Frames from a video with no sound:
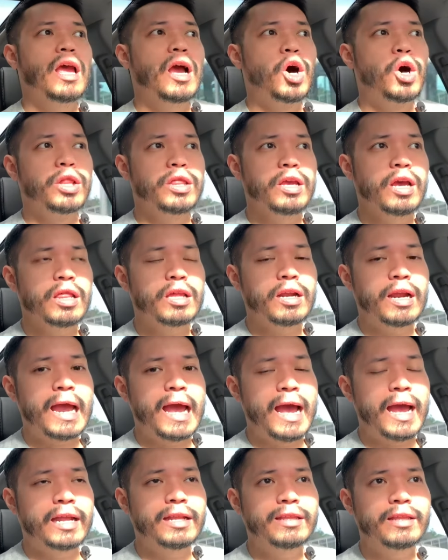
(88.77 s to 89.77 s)
On the other
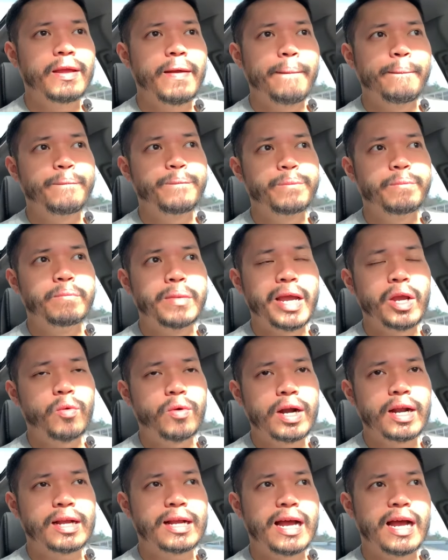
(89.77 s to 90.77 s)
hand, my
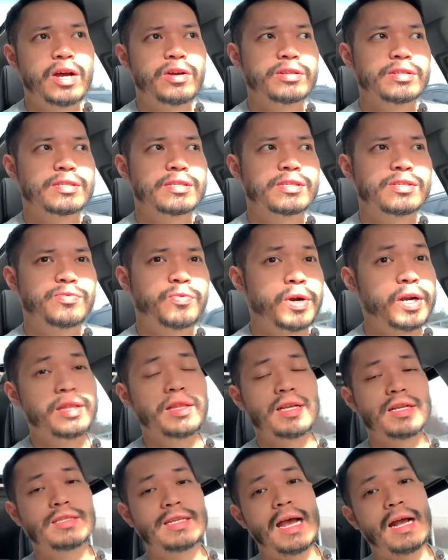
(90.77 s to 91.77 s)
workouts
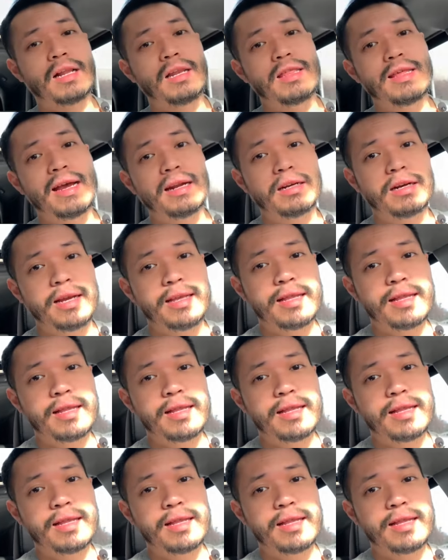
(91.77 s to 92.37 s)
weren't exactly that great